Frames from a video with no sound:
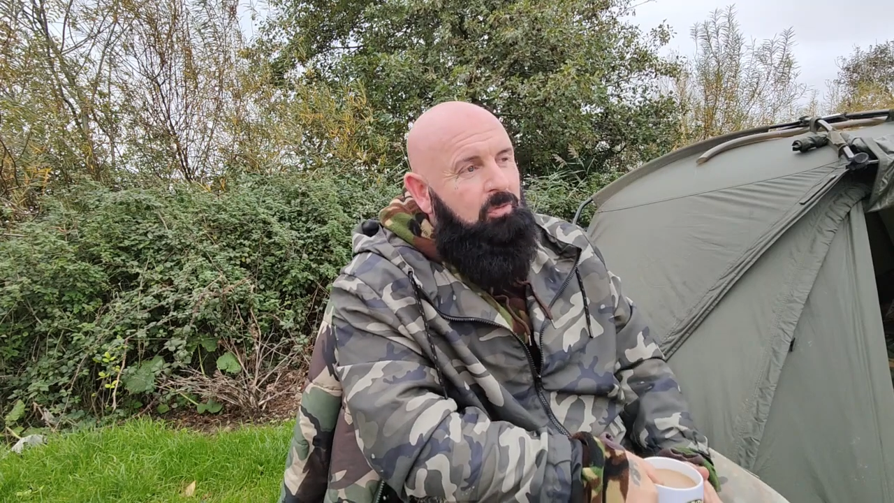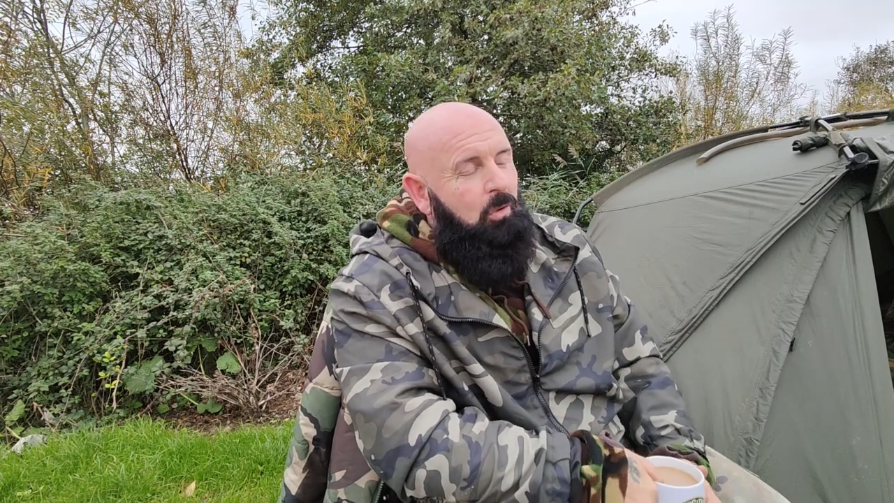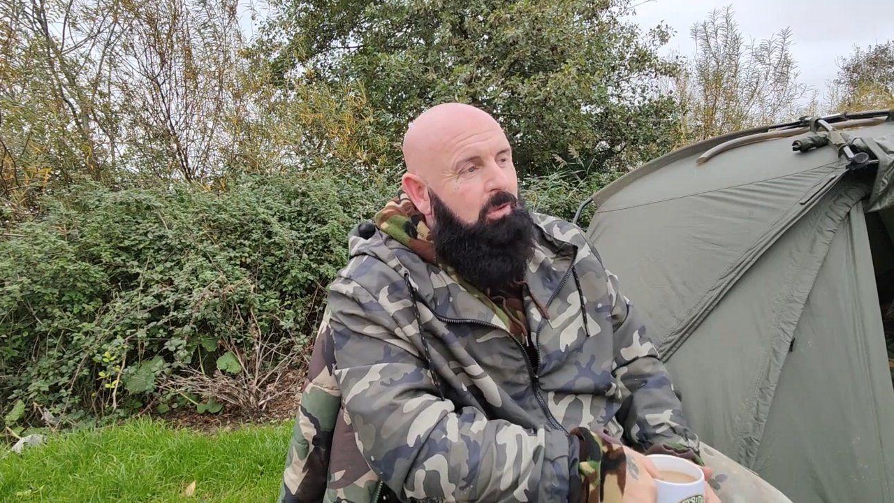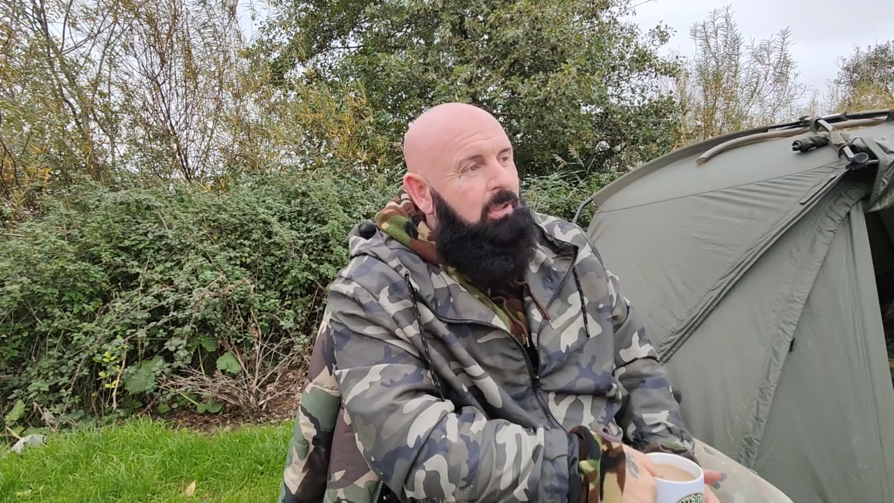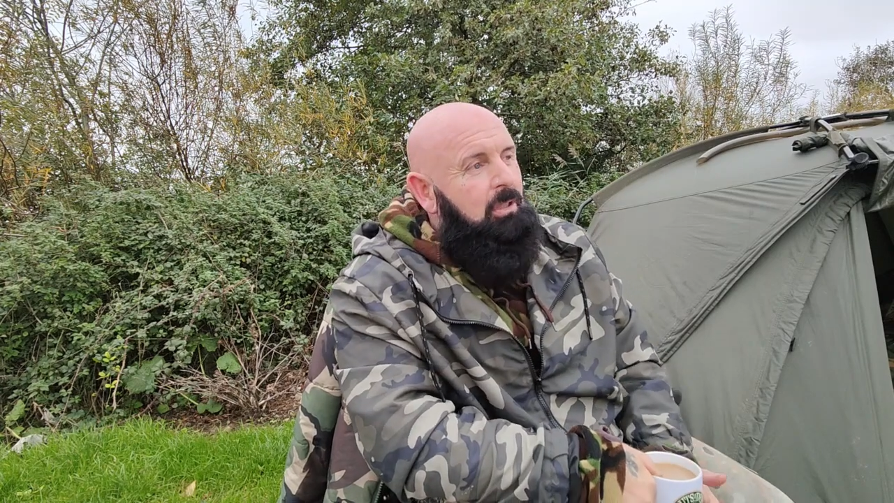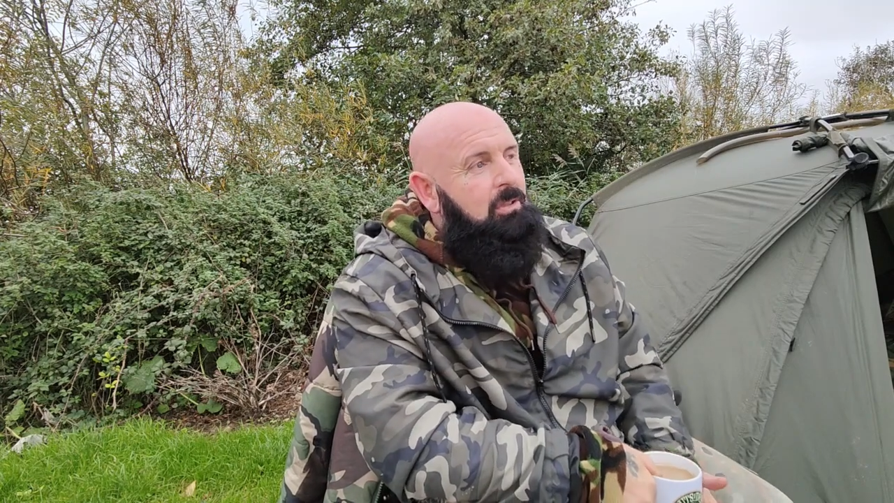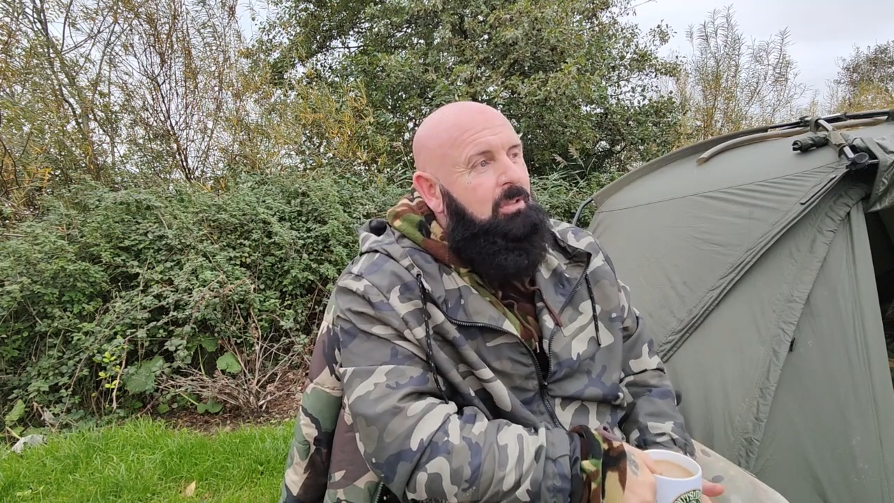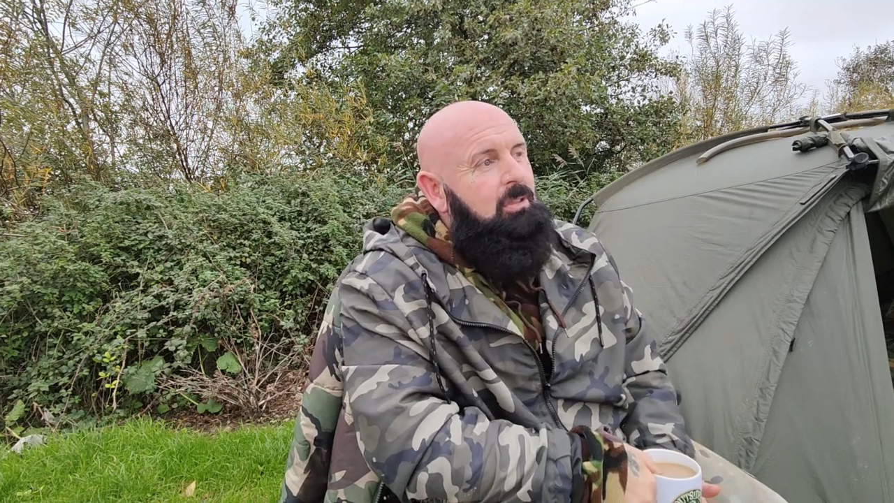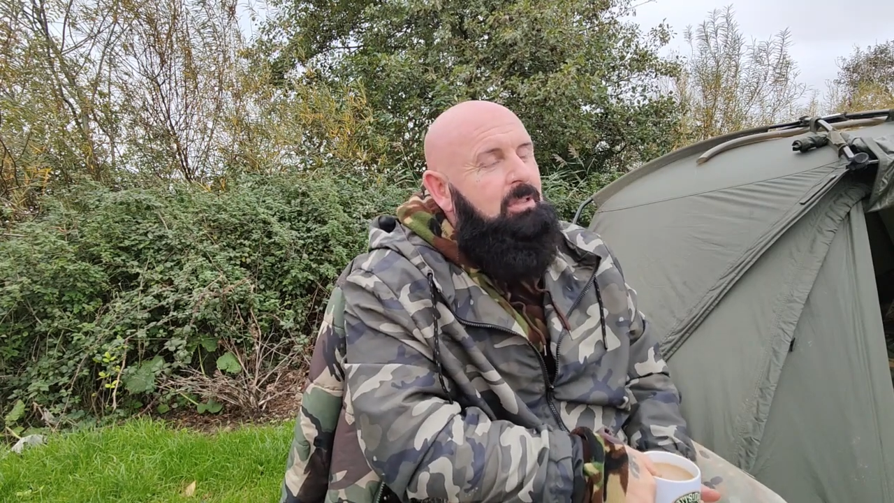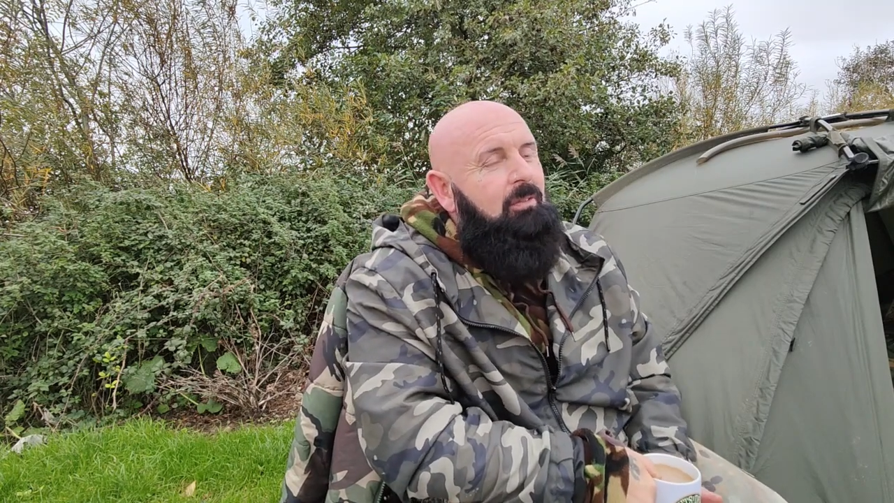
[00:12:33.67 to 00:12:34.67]
48s
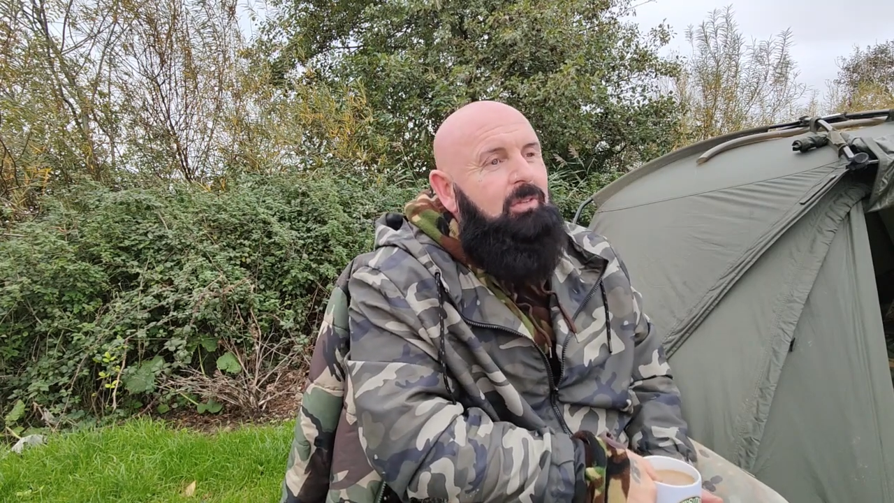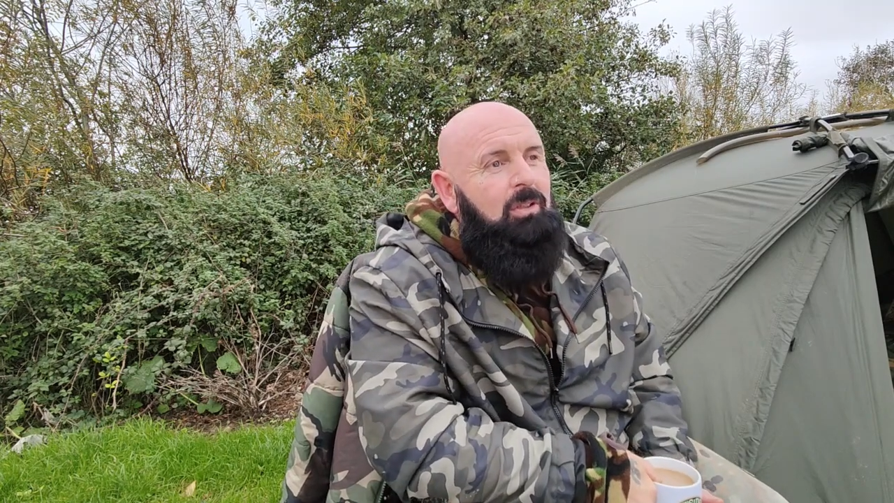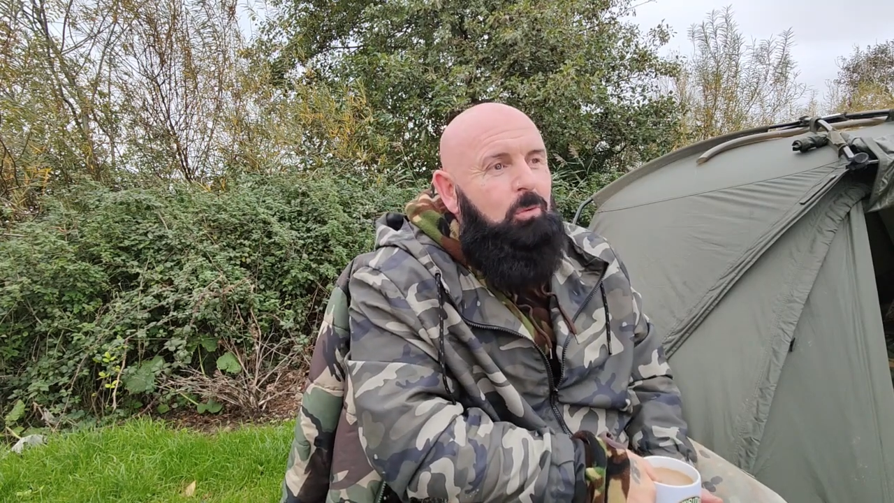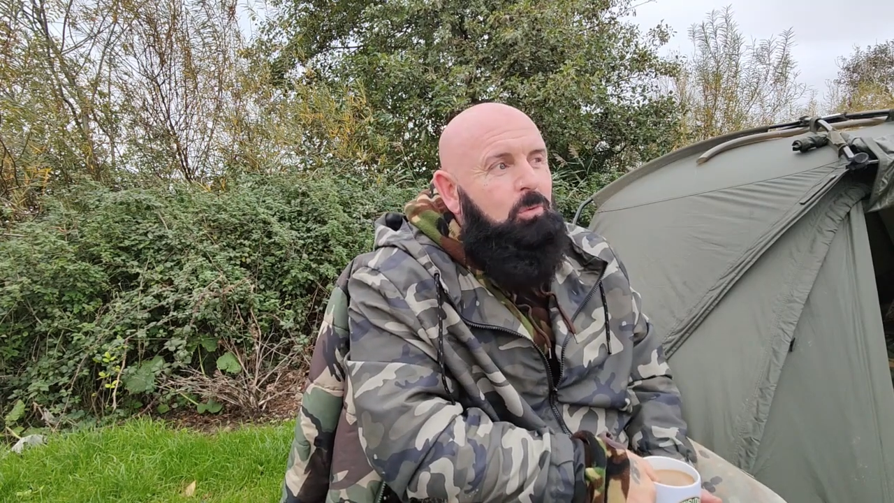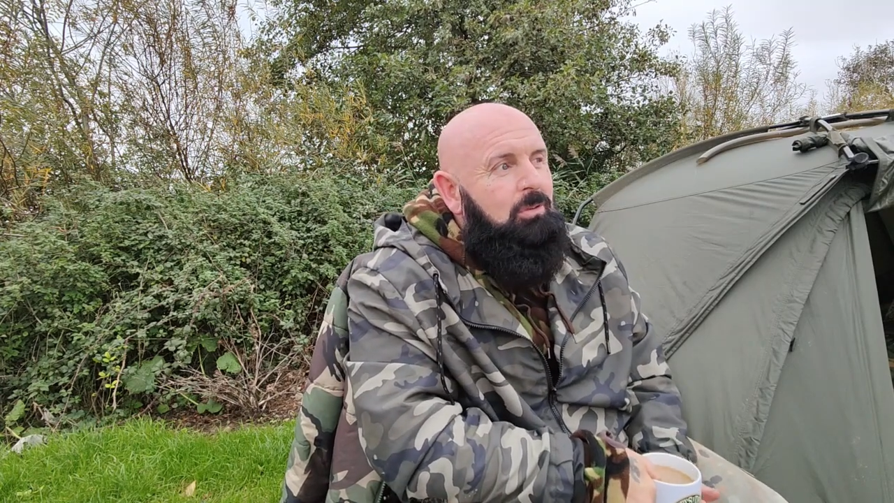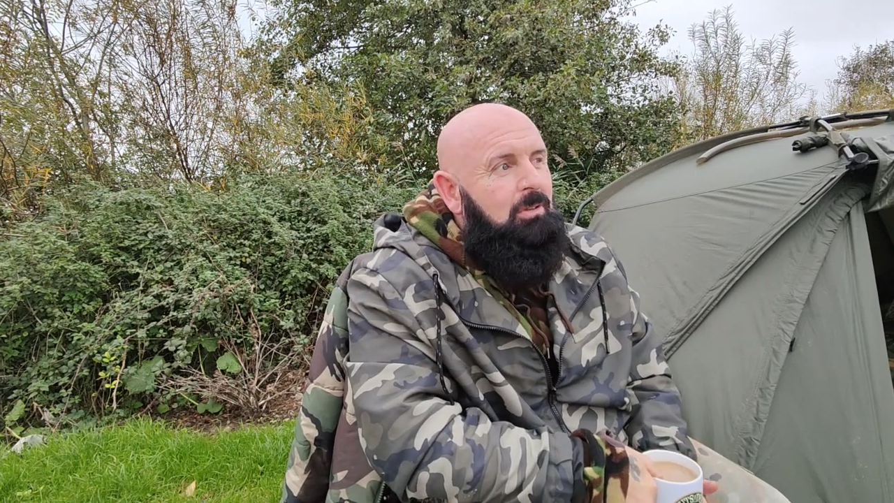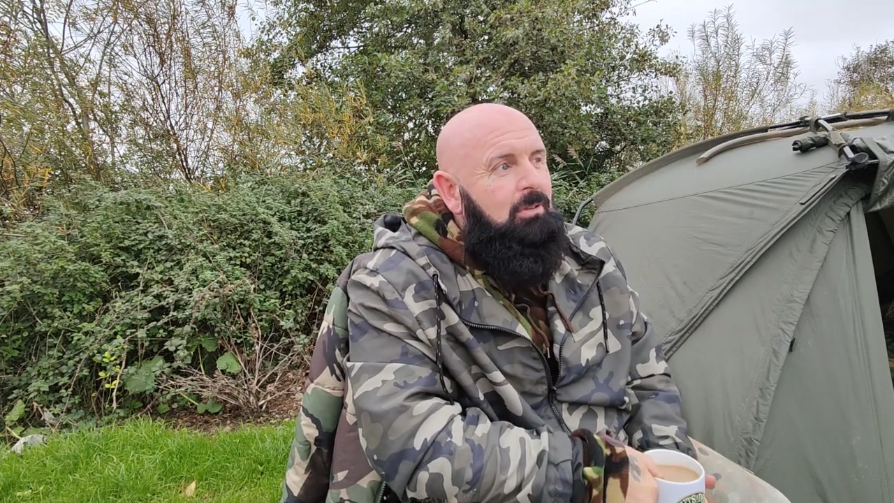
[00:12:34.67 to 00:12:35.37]
and 72s,